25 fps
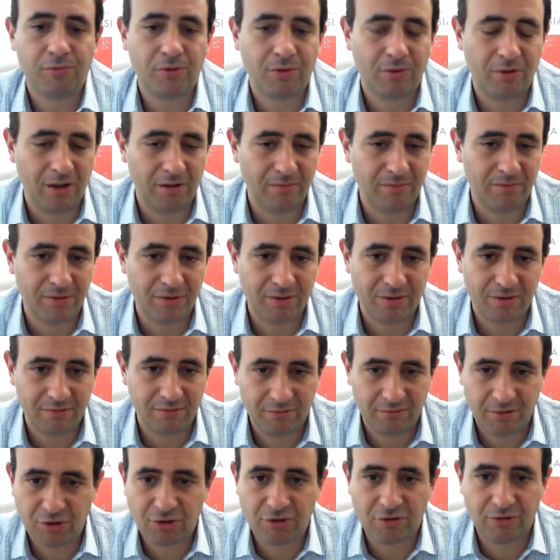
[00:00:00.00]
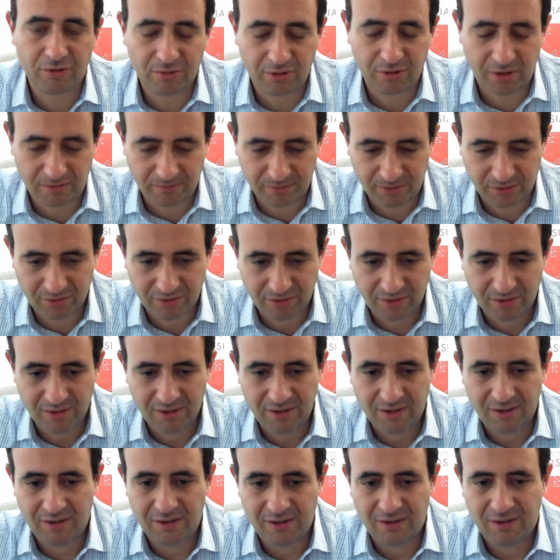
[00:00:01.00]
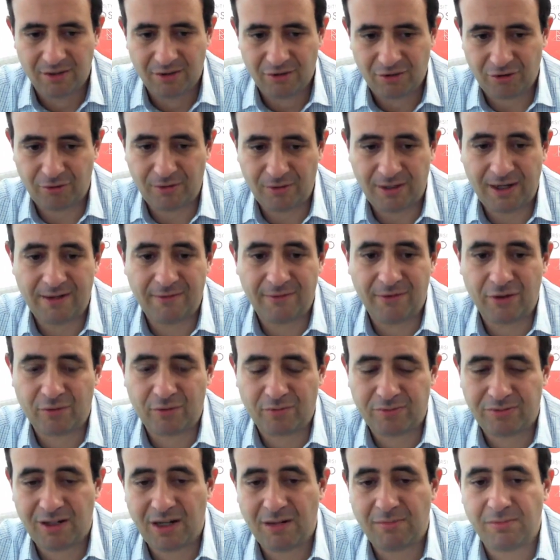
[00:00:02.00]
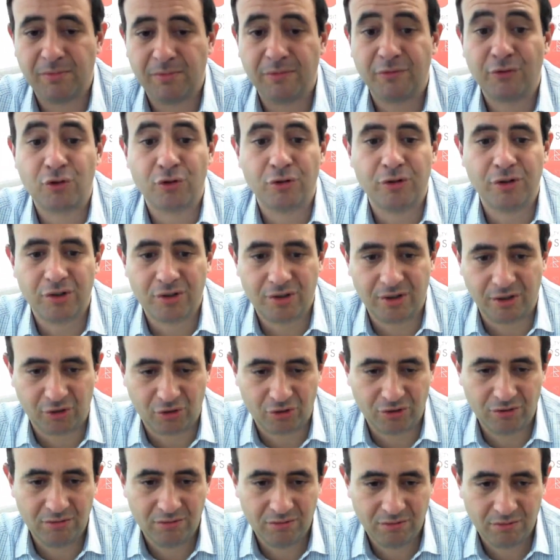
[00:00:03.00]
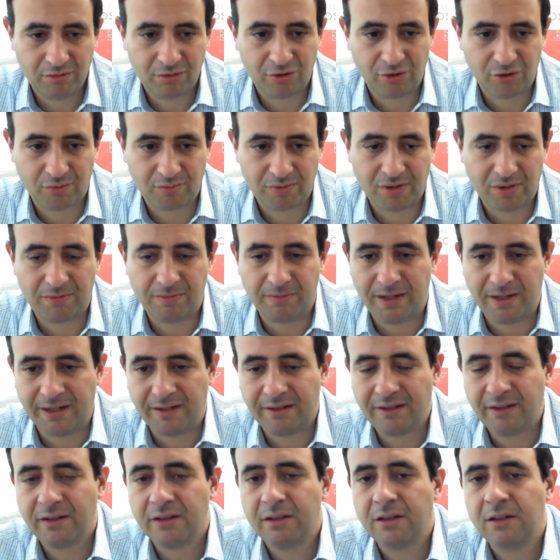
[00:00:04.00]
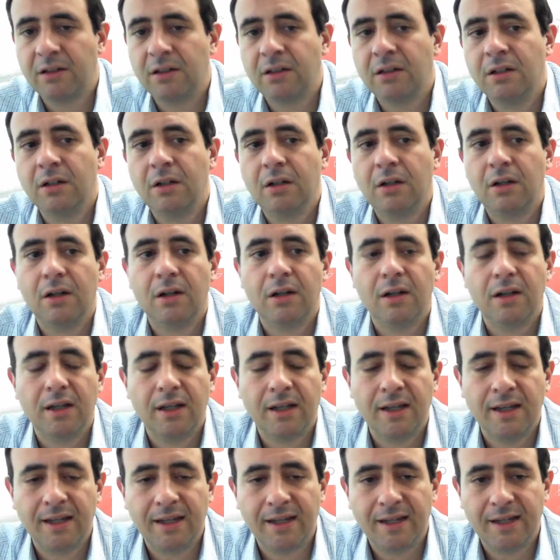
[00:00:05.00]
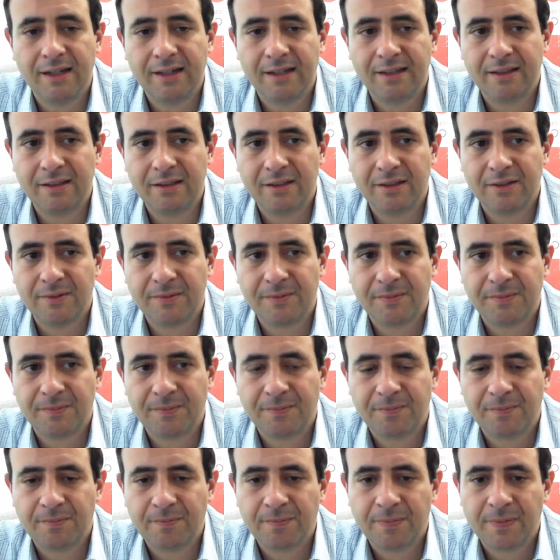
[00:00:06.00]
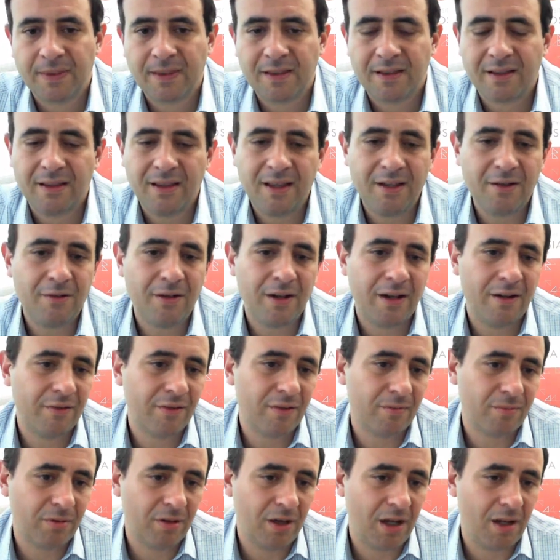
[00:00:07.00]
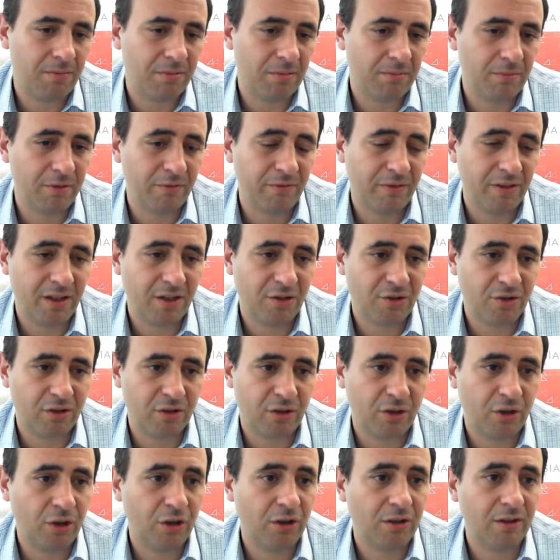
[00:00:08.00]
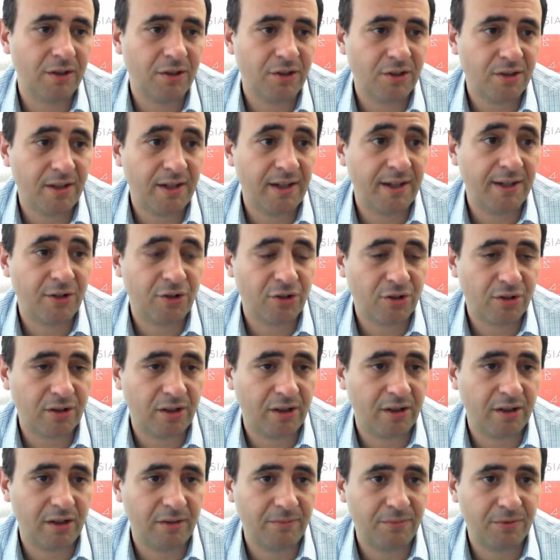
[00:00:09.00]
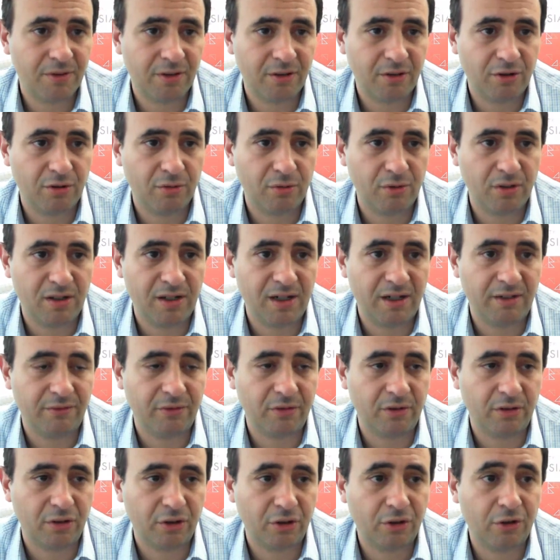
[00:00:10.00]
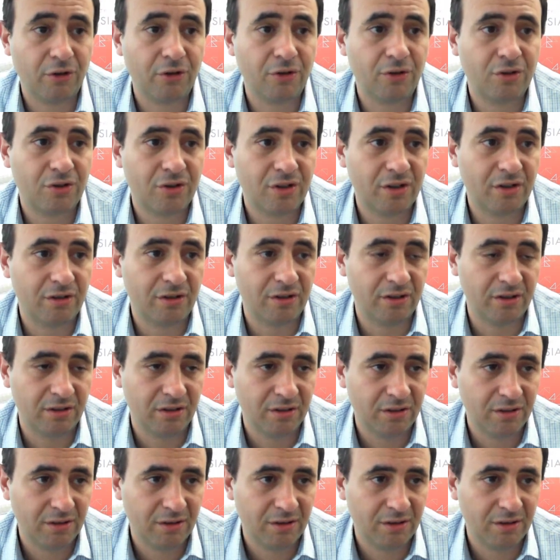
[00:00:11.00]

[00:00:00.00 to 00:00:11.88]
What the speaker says: requirements, the Russia requirements. So you have this problem of jurisdiction, which is problematic. And then you have the problem of these are early stage startups that you would never consider